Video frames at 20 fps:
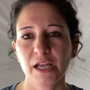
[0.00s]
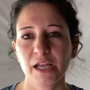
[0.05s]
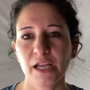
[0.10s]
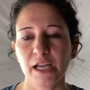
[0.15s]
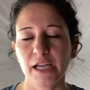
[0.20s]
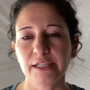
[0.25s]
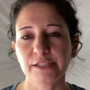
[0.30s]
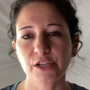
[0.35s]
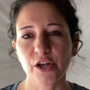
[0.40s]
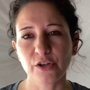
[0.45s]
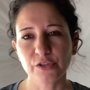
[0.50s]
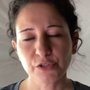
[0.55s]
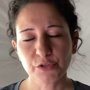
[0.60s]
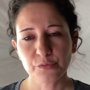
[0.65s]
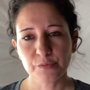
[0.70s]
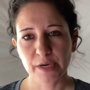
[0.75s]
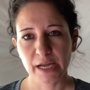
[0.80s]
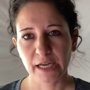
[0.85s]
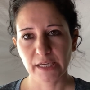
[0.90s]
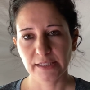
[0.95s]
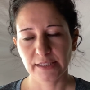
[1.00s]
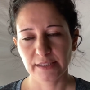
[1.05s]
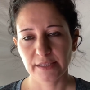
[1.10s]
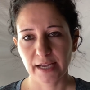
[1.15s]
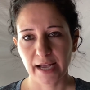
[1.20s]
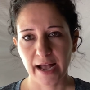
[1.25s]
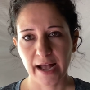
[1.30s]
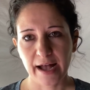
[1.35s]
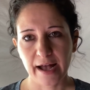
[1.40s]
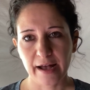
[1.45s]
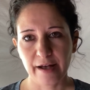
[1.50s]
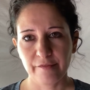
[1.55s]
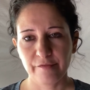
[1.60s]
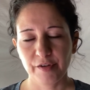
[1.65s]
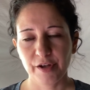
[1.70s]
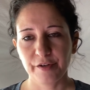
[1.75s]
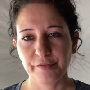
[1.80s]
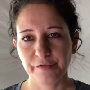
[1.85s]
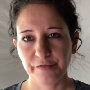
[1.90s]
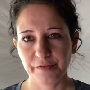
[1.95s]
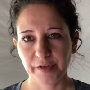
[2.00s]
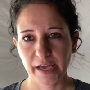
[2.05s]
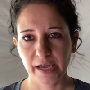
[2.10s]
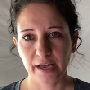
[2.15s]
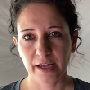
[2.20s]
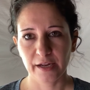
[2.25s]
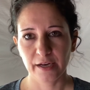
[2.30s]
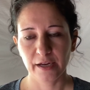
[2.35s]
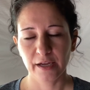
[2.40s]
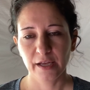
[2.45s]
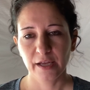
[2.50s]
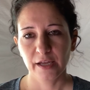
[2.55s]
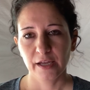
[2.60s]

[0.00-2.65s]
It's also nice to have a fan.